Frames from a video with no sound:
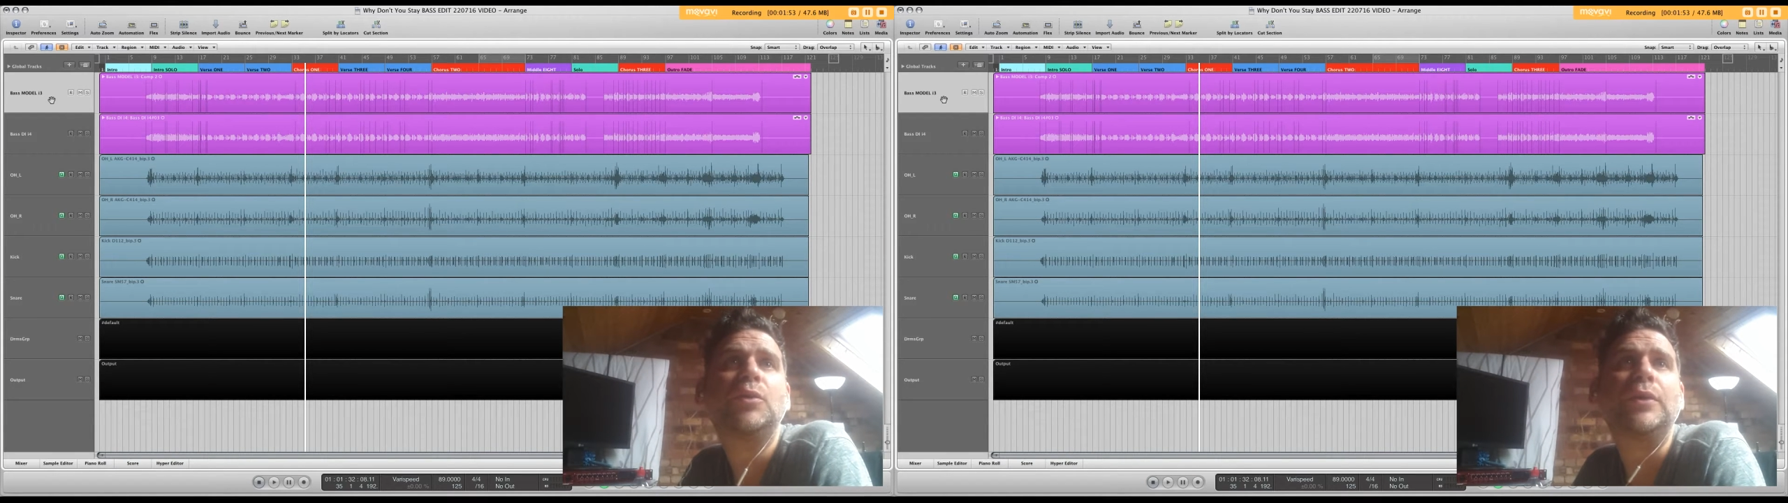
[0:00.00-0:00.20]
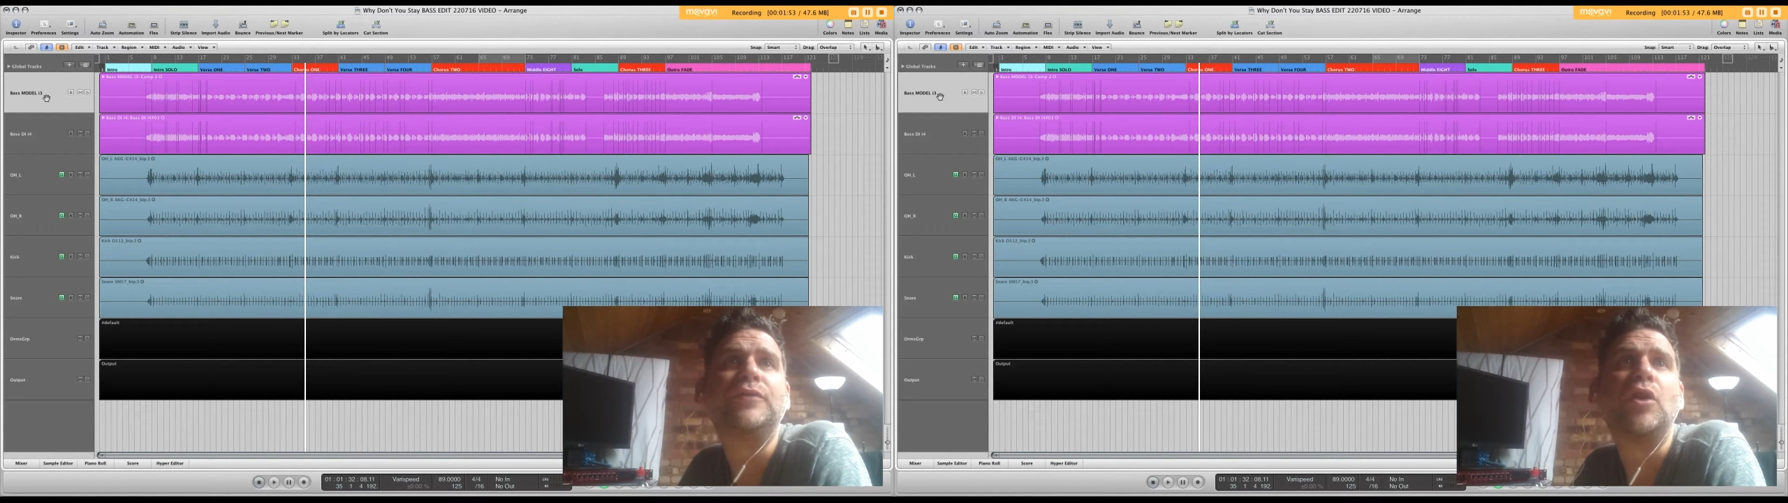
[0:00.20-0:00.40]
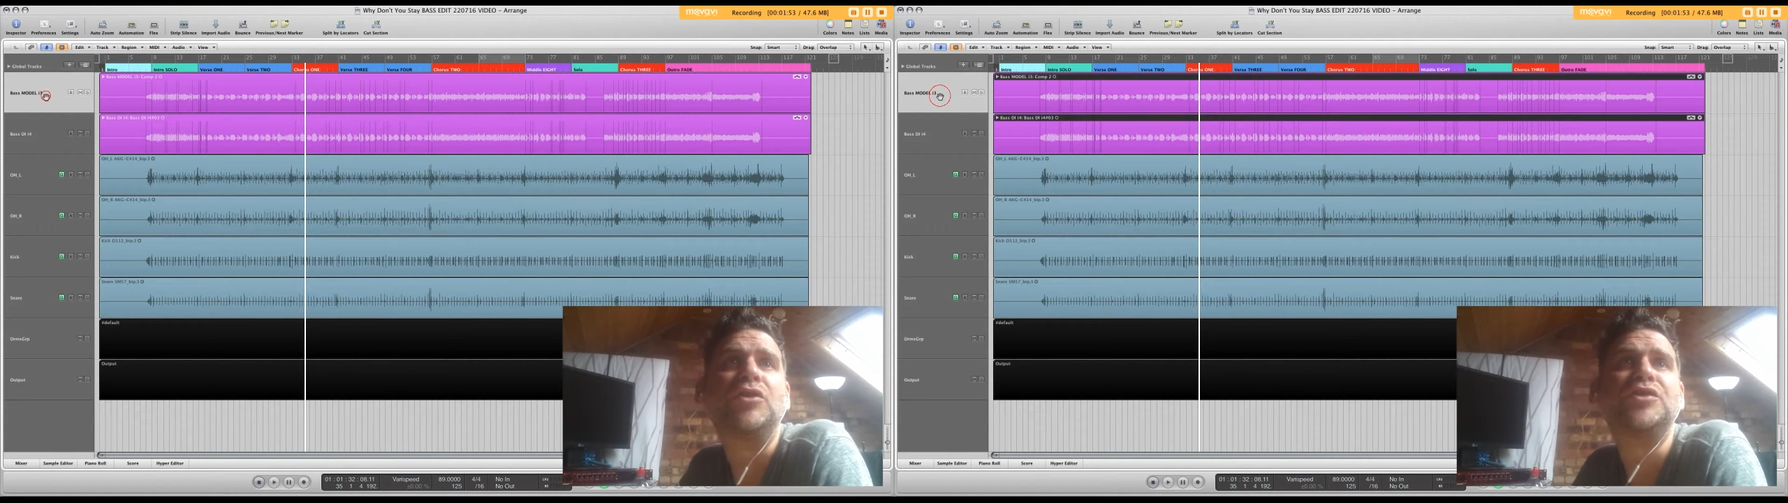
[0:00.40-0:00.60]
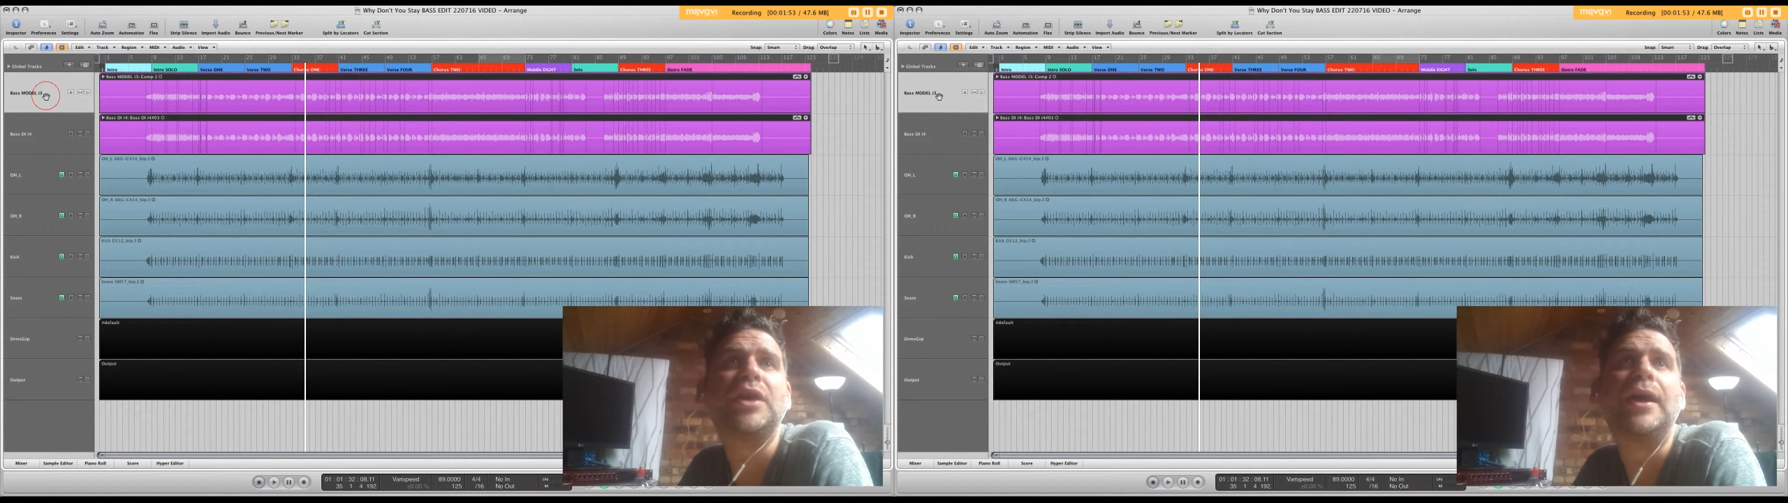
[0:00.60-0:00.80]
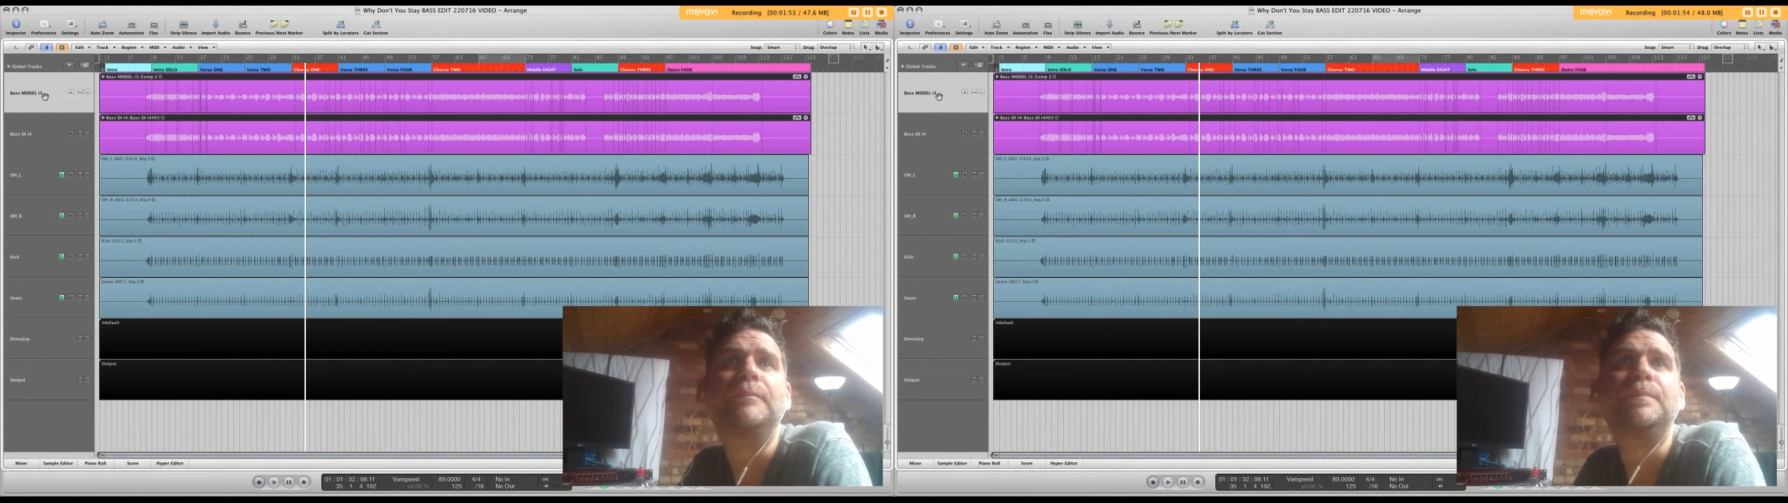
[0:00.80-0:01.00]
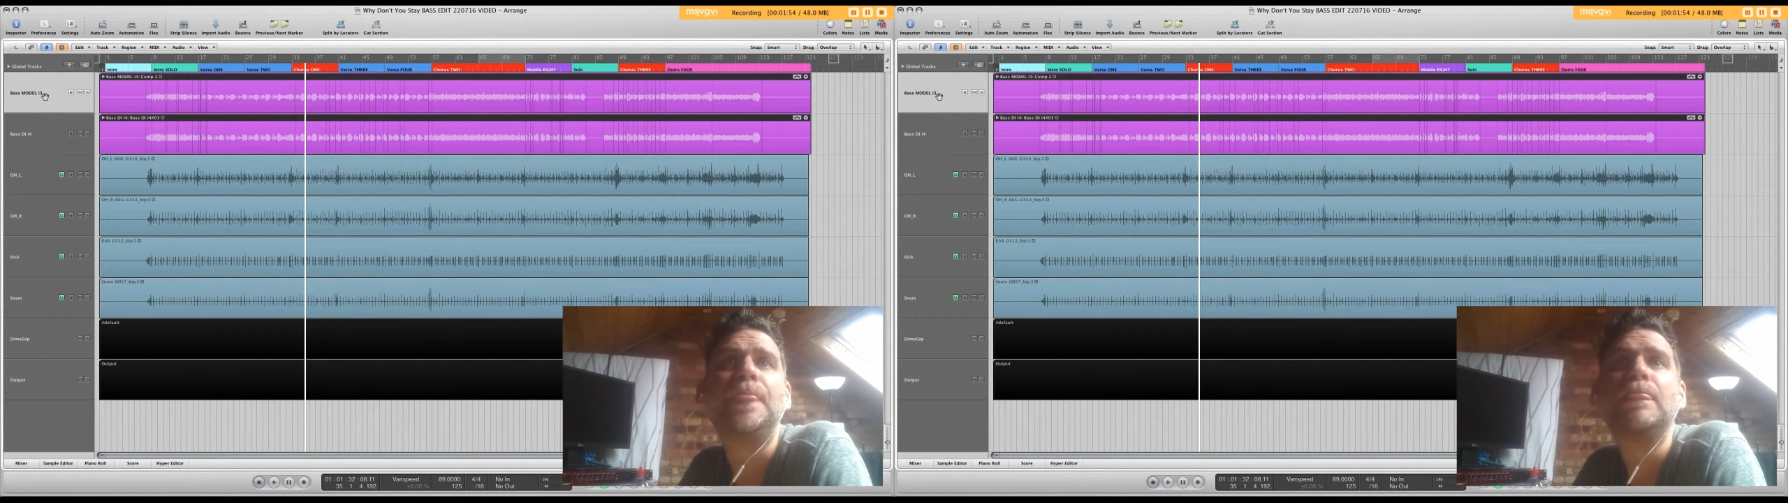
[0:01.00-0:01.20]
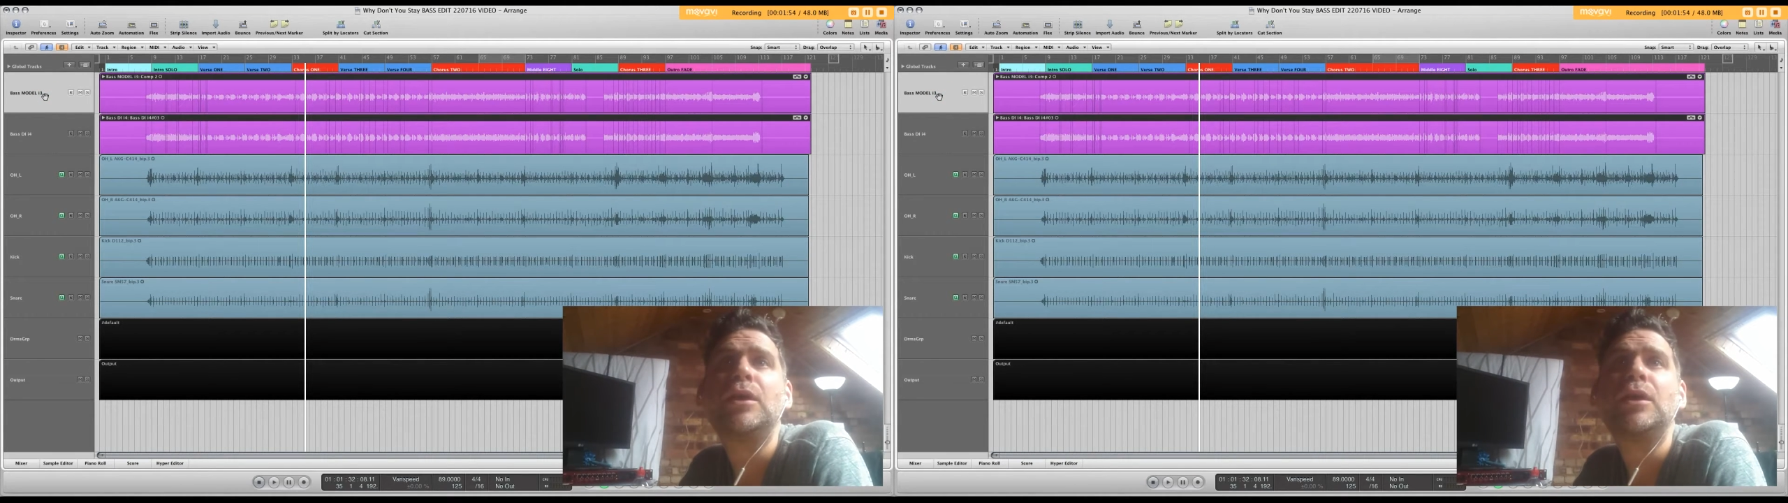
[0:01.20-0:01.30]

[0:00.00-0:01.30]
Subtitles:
We've got 2